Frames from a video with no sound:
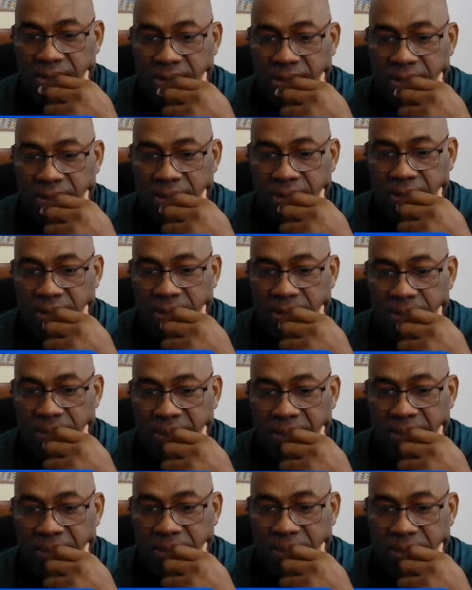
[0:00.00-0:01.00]
go
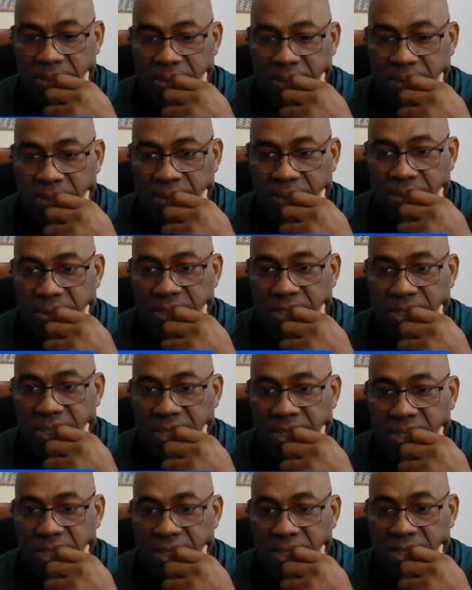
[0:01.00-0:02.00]
back to share
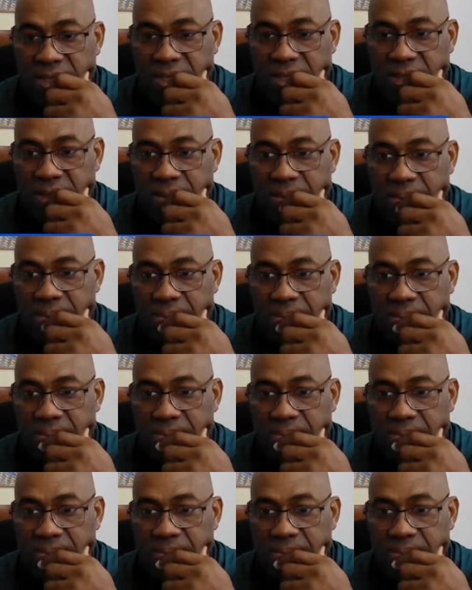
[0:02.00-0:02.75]
that screen.